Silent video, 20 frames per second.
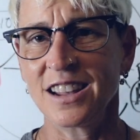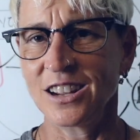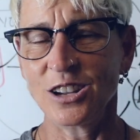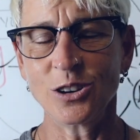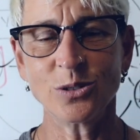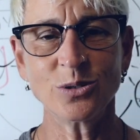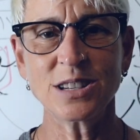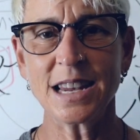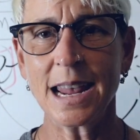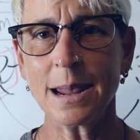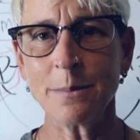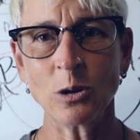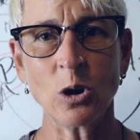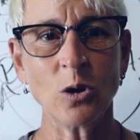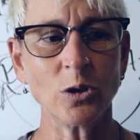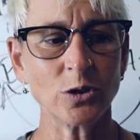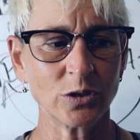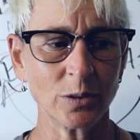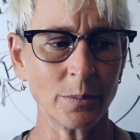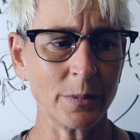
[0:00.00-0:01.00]
You know, same
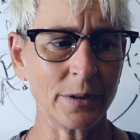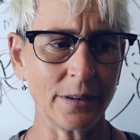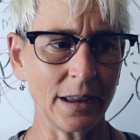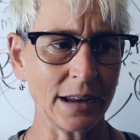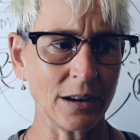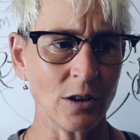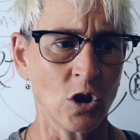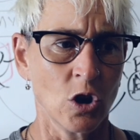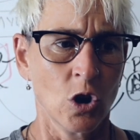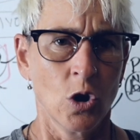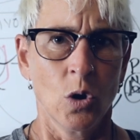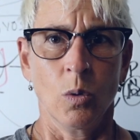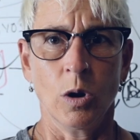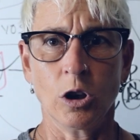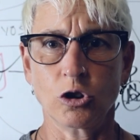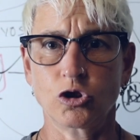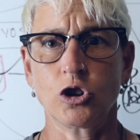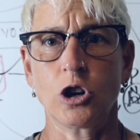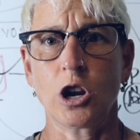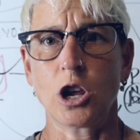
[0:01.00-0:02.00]
goes something like,
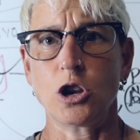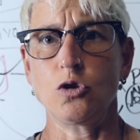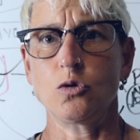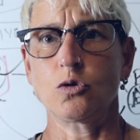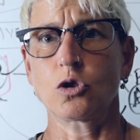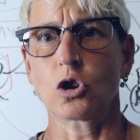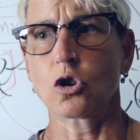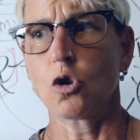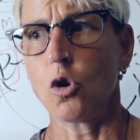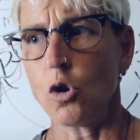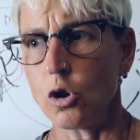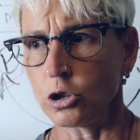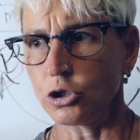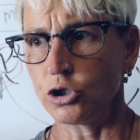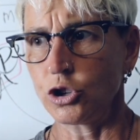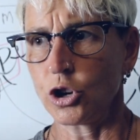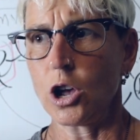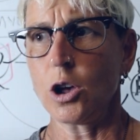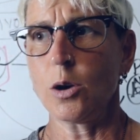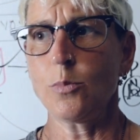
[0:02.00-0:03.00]
well, should I use a
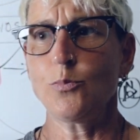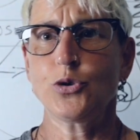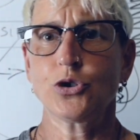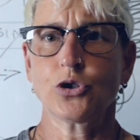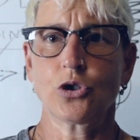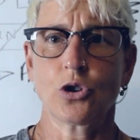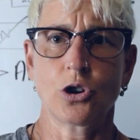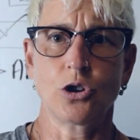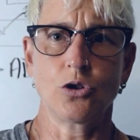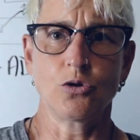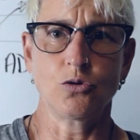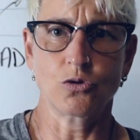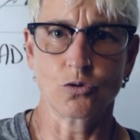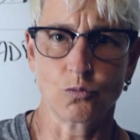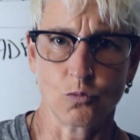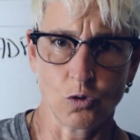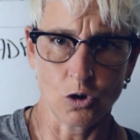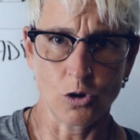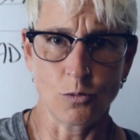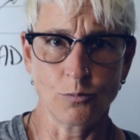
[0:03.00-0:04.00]
cold tub? Should I use a
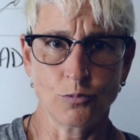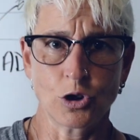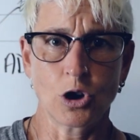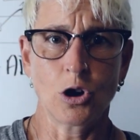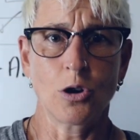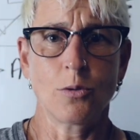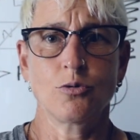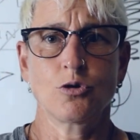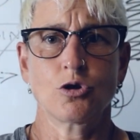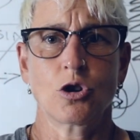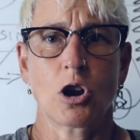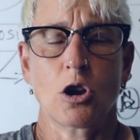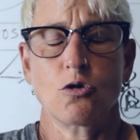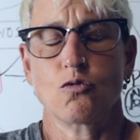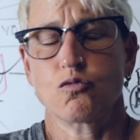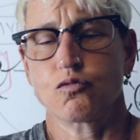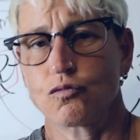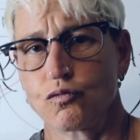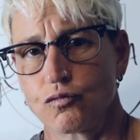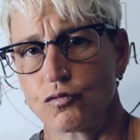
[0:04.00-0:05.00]
warm tub? Should
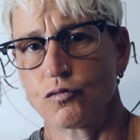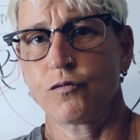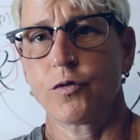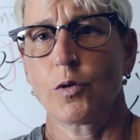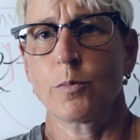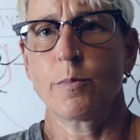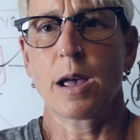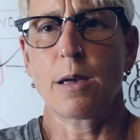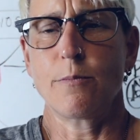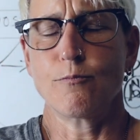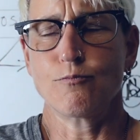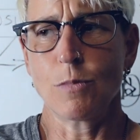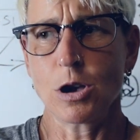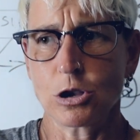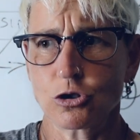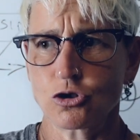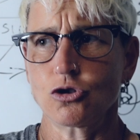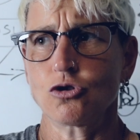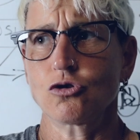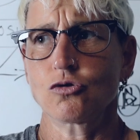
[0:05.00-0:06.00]
I, for my
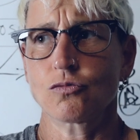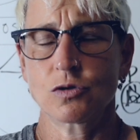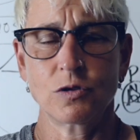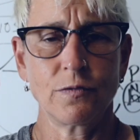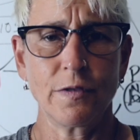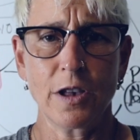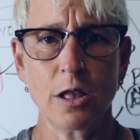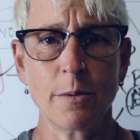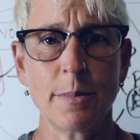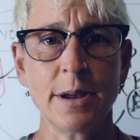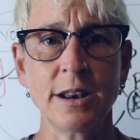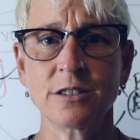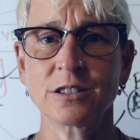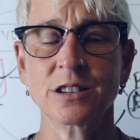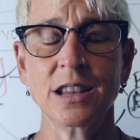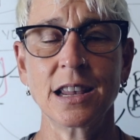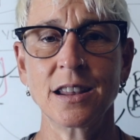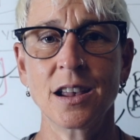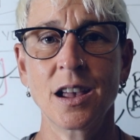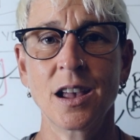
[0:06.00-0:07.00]
muscle development?
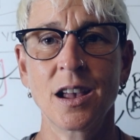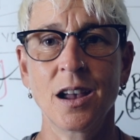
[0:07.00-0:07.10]
It's like,